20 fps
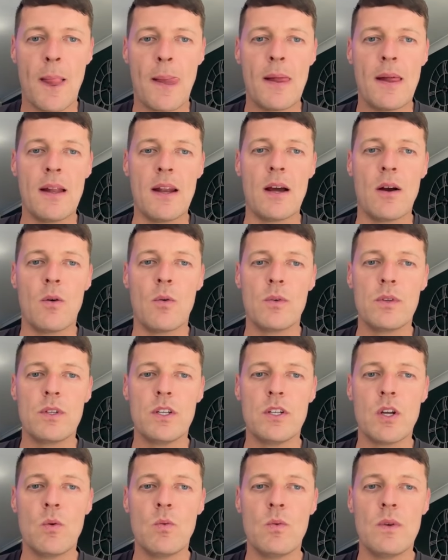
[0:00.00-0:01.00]
Now, you
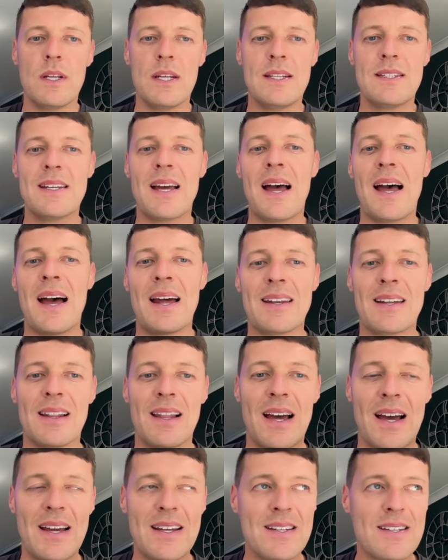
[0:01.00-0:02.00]
don't need to
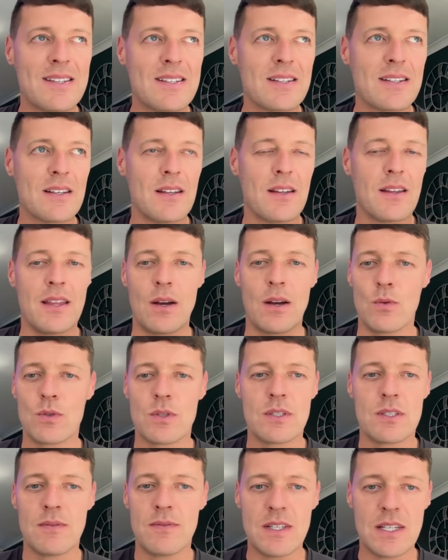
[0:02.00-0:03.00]
analyze
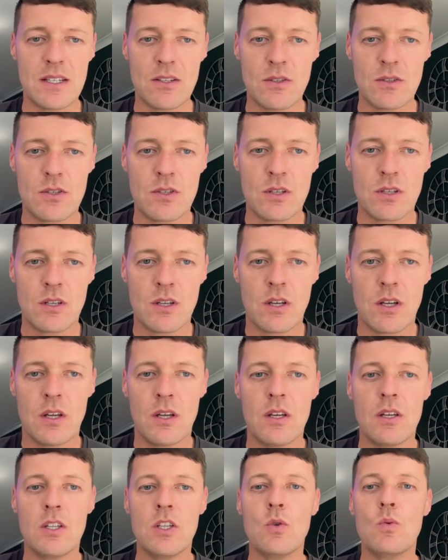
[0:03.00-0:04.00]
thousands of deals.
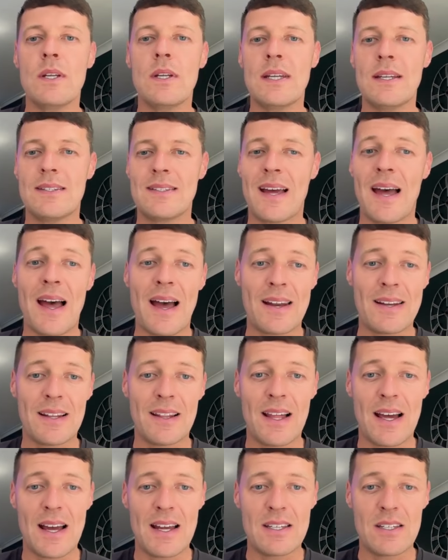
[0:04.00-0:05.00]
You need to
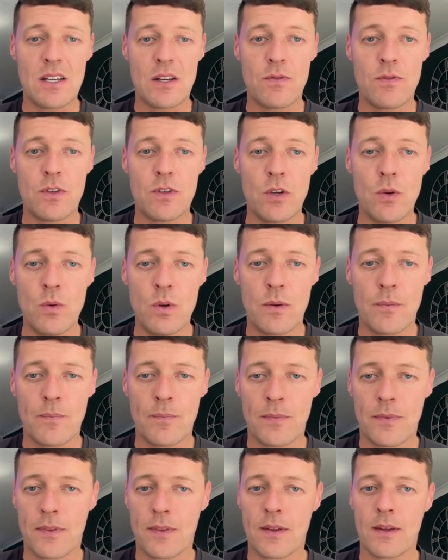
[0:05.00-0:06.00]
analyze a few,
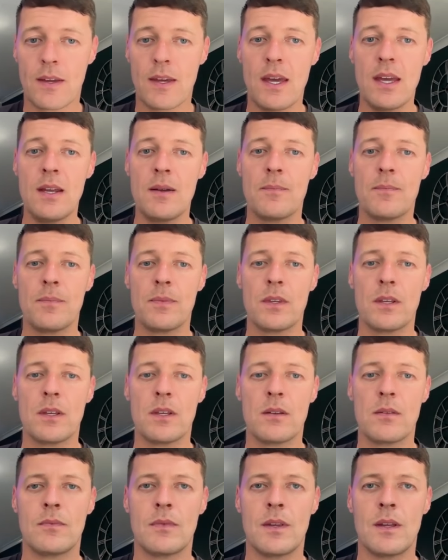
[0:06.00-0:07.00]
okay?
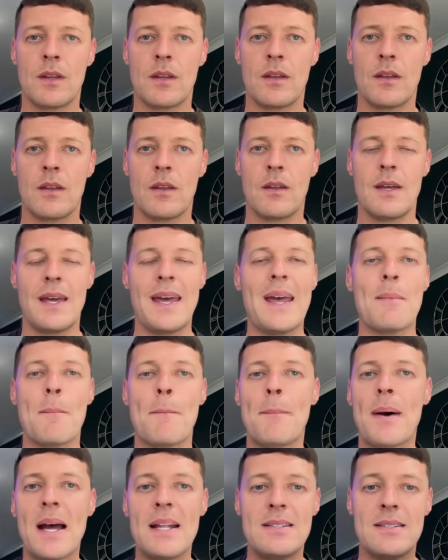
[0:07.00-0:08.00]

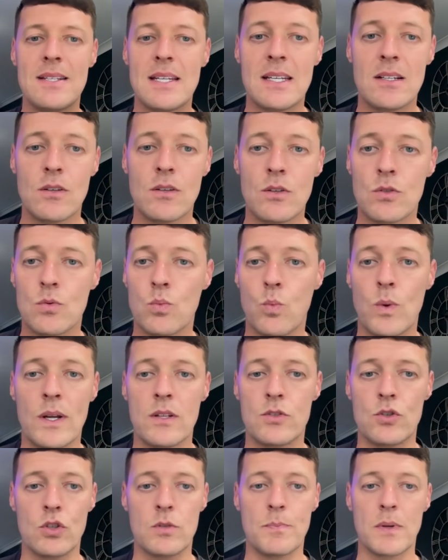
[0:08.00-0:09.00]
And bad deals will
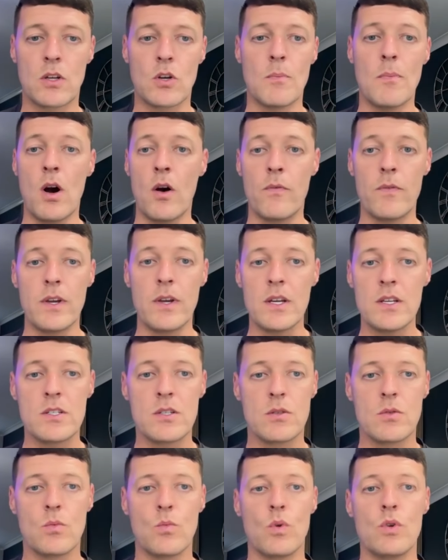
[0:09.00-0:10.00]
just become
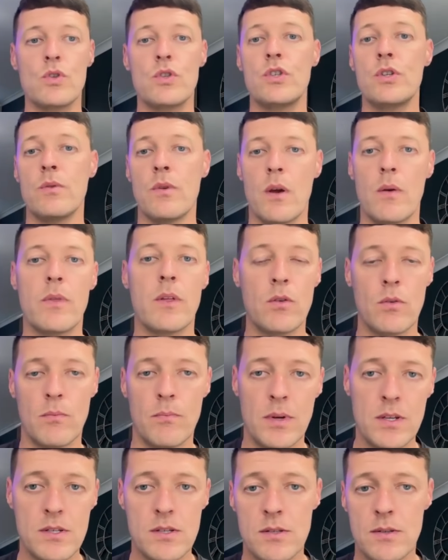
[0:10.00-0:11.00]
obvious once you know the
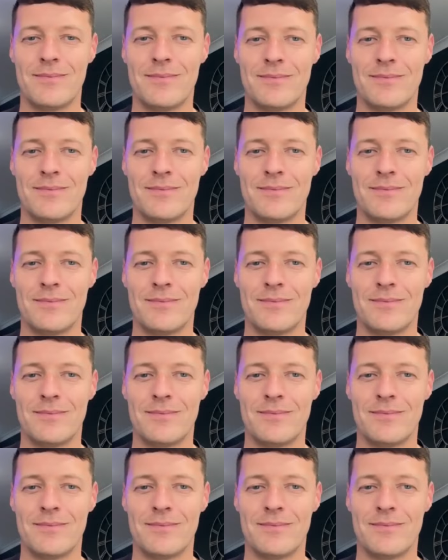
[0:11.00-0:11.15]
numbers.